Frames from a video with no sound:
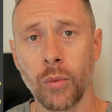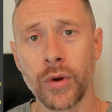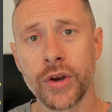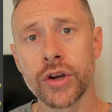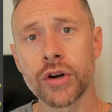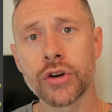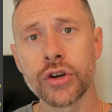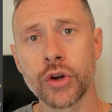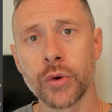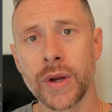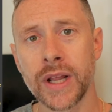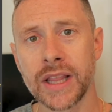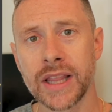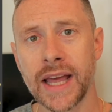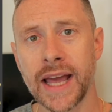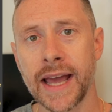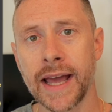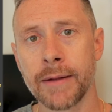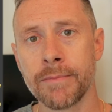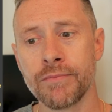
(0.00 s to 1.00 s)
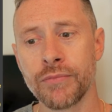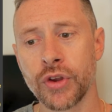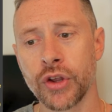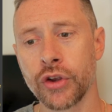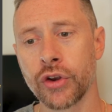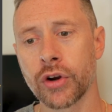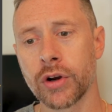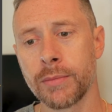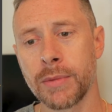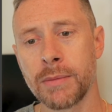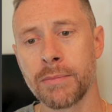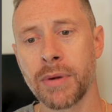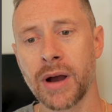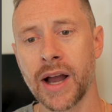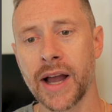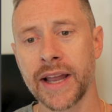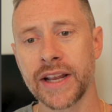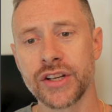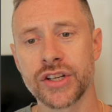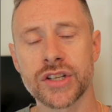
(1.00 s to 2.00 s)
When you're doing that, you're gonna be
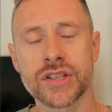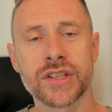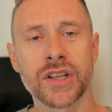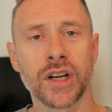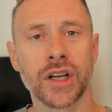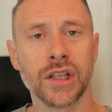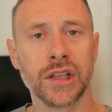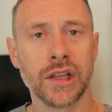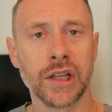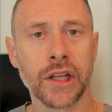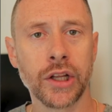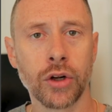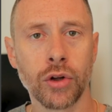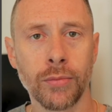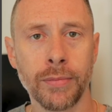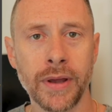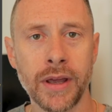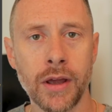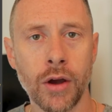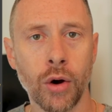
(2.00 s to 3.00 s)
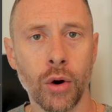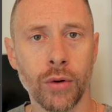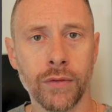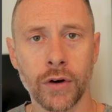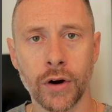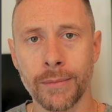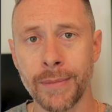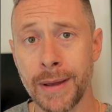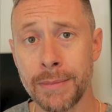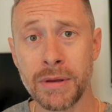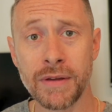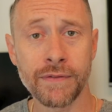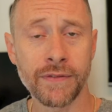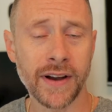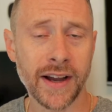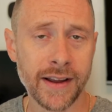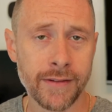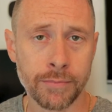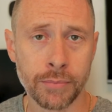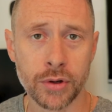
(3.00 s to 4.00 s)
buying just a little bit over, maybe
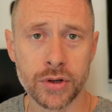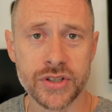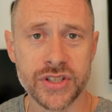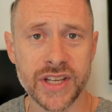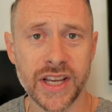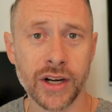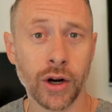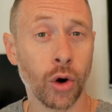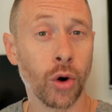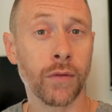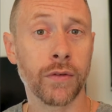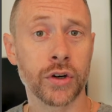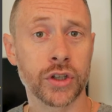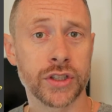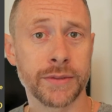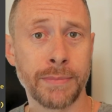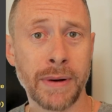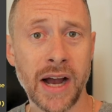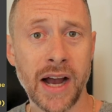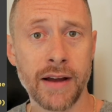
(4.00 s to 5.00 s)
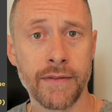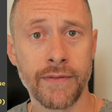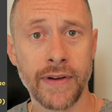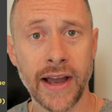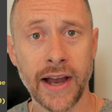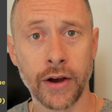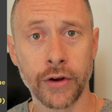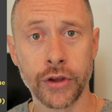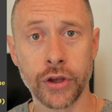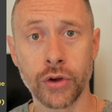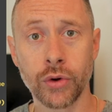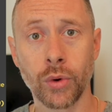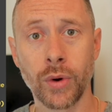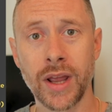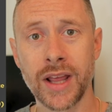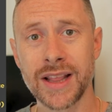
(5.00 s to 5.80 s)
5% over spot value.